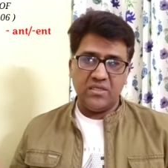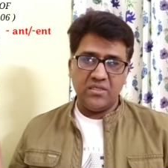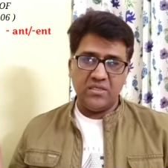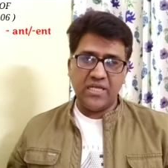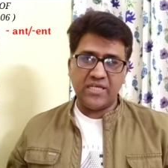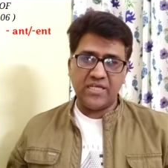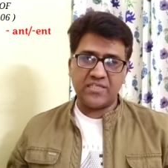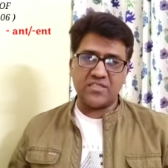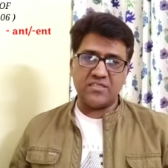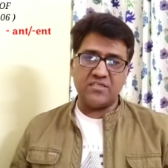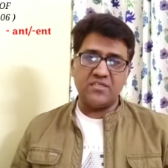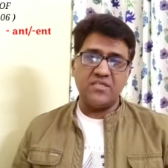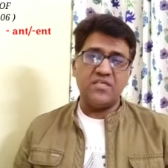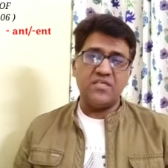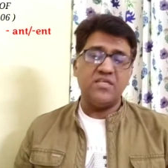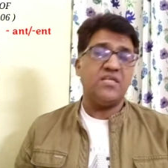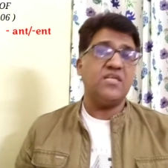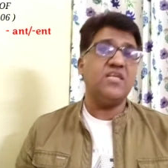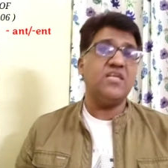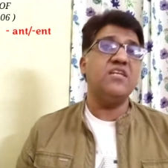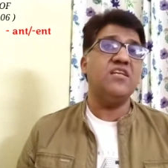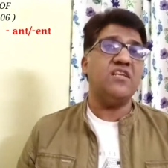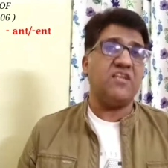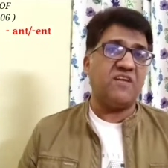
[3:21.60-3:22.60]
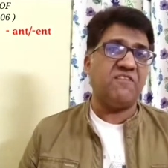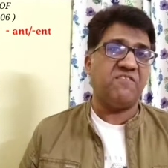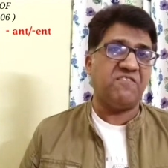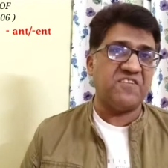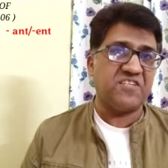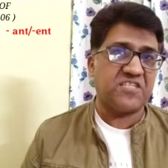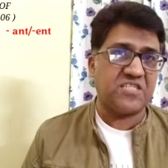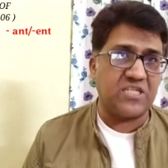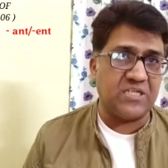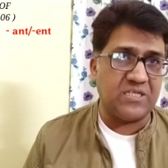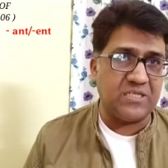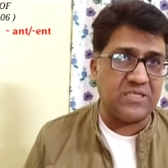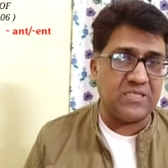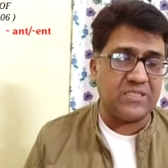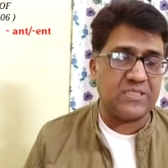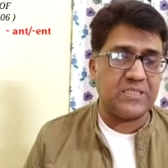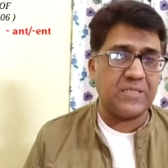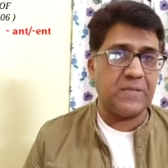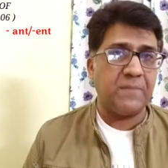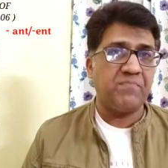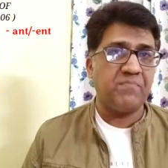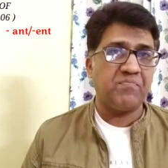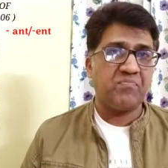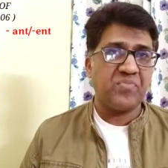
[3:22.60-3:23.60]
Next is inefficient.
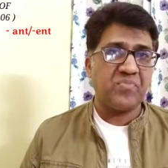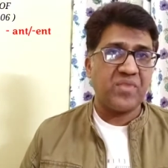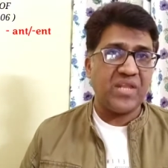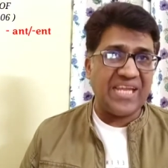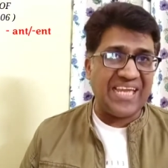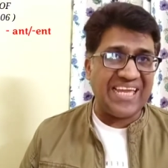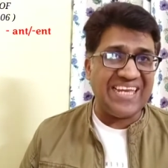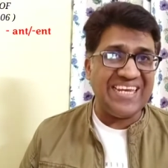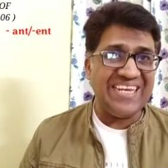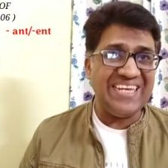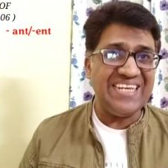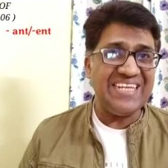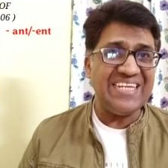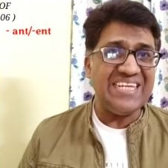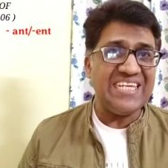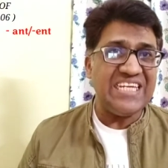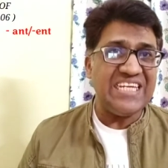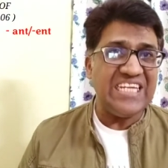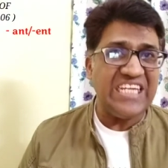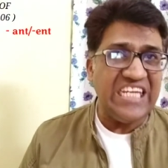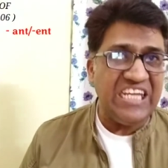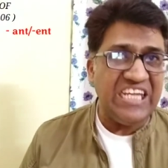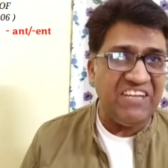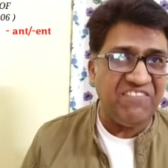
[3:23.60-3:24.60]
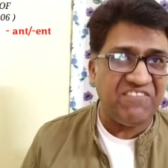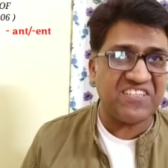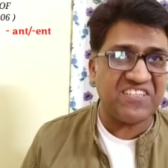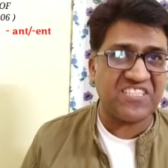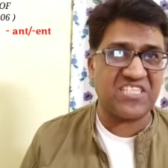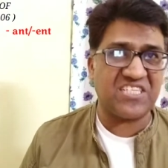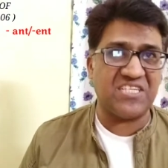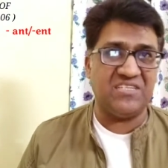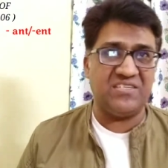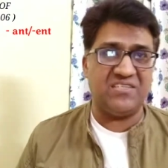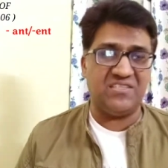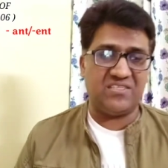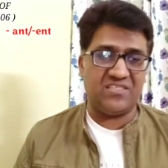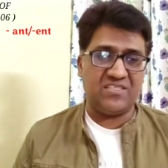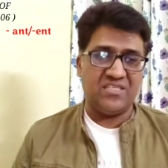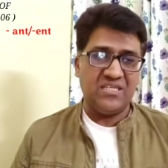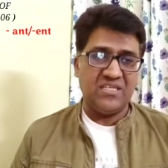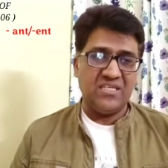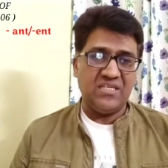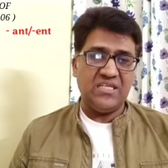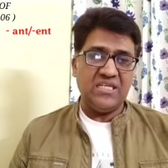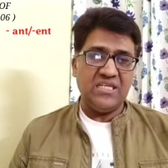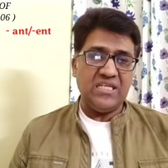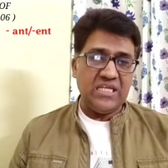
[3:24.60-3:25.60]
Inefficient.
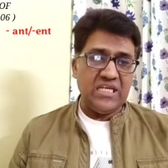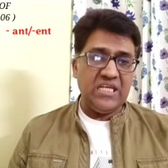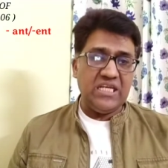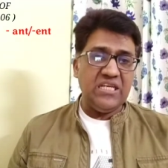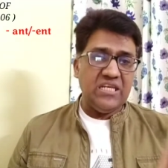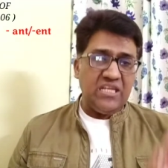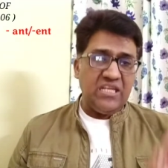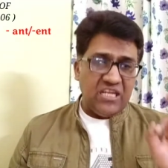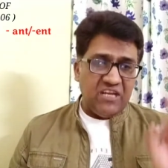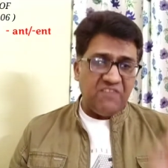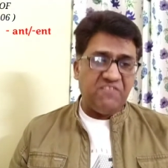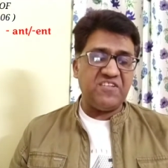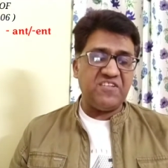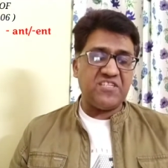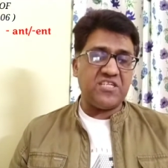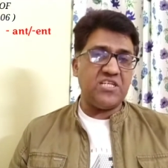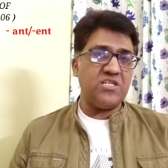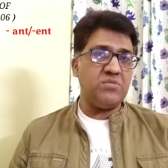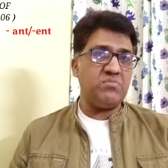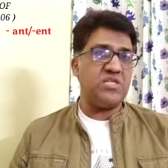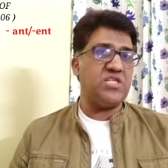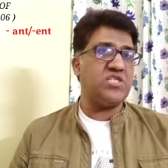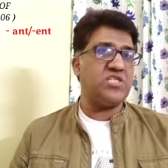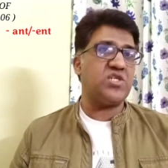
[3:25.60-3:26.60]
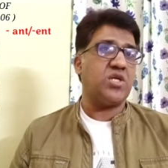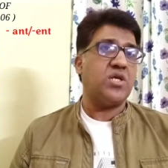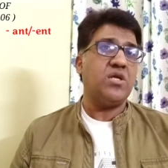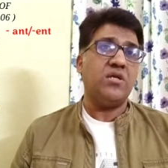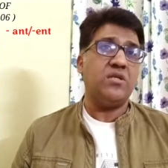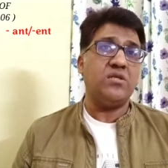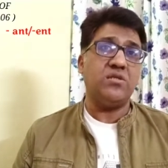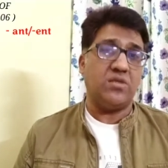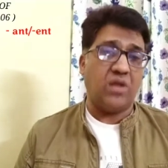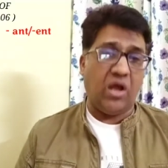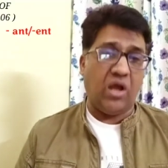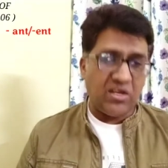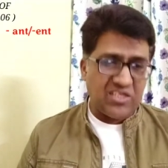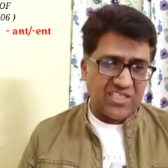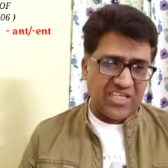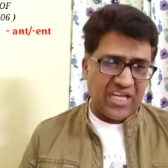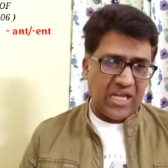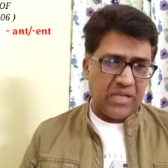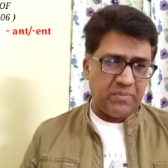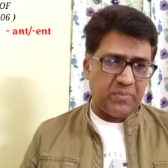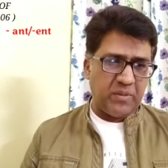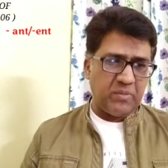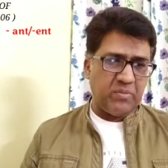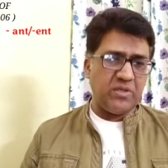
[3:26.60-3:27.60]
Inefficient means not
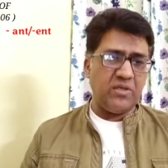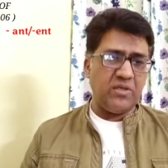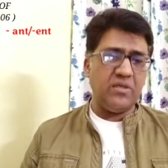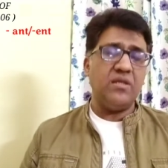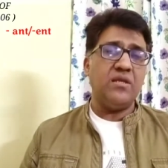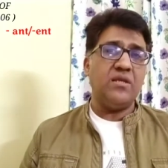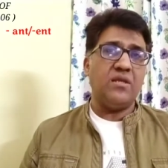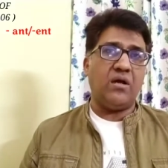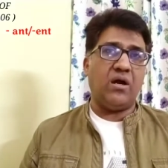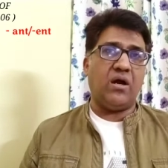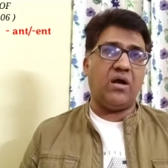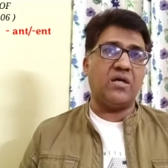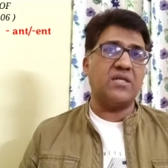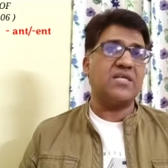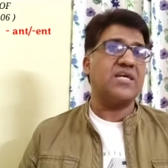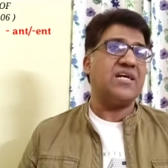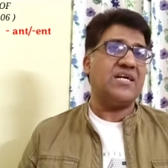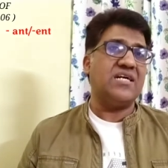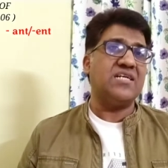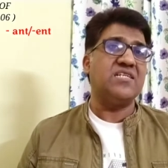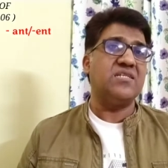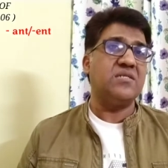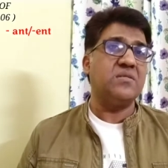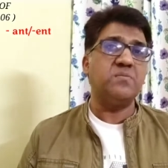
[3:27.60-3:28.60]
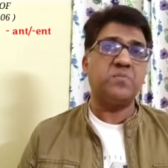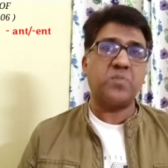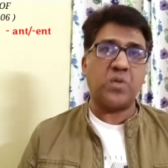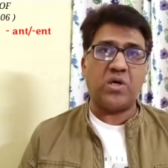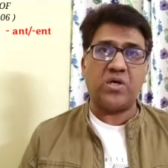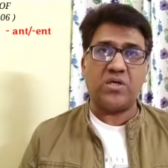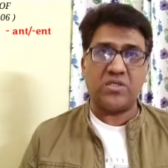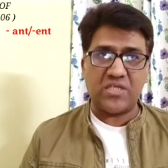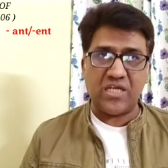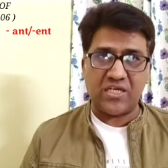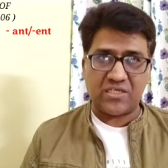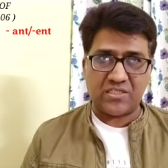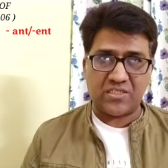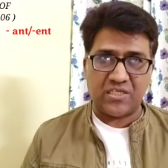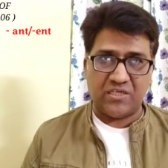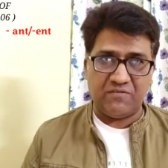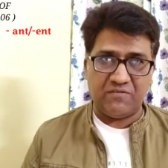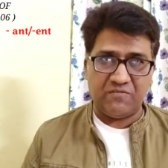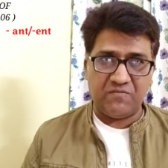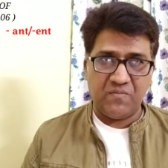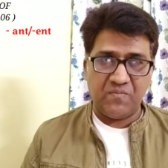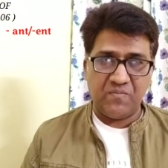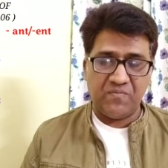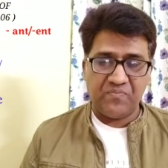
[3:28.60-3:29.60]
capable or
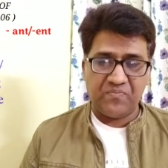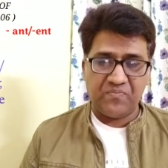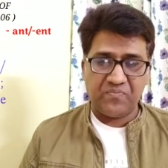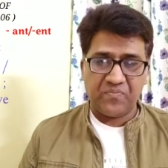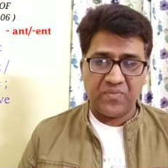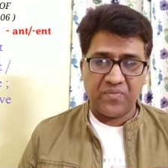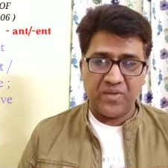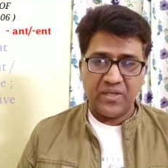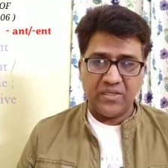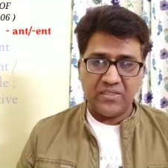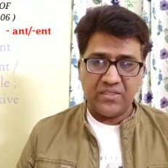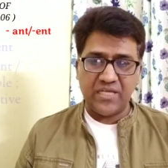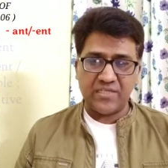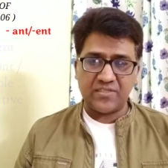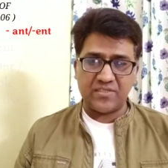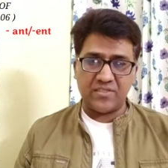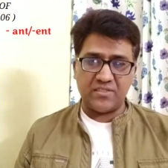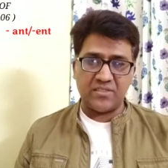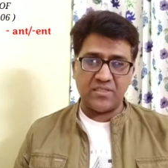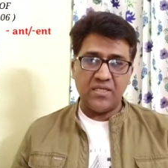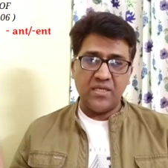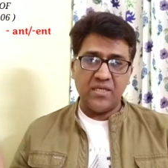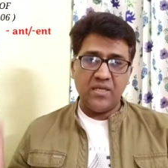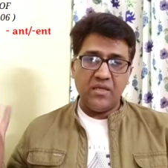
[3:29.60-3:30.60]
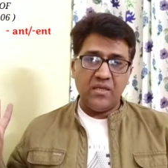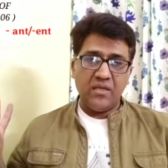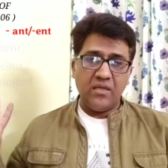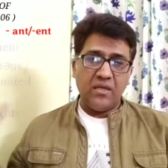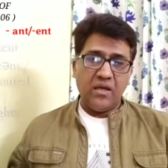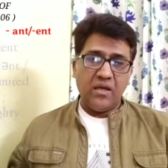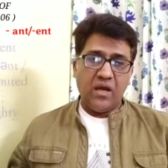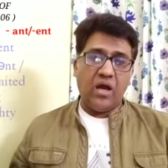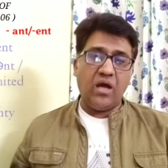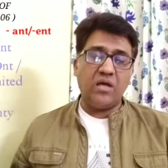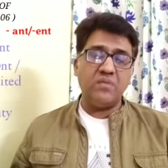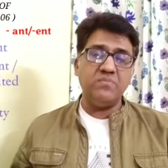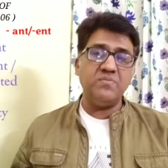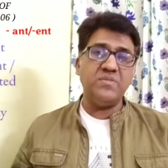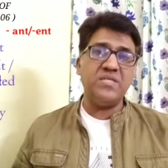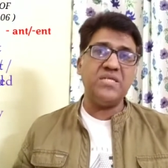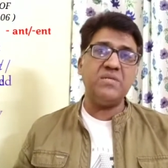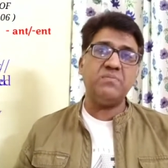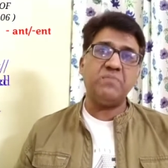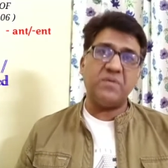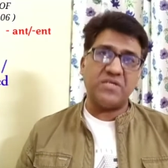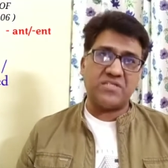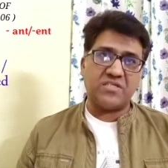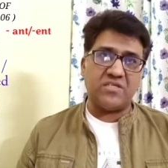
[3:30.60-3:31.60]
unproductive. Next is
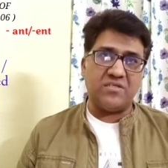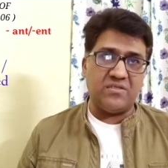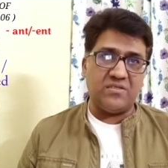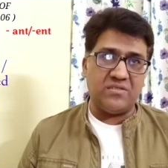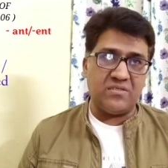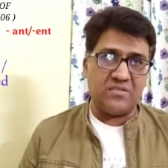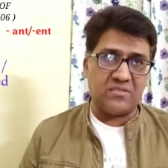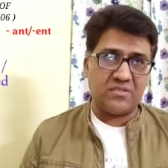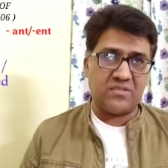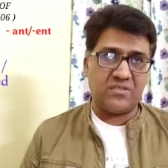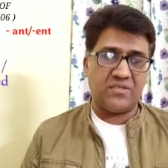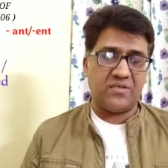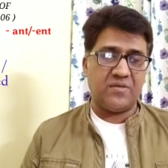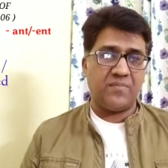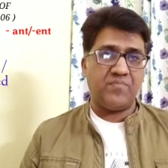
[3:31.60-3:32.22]
omnipotent.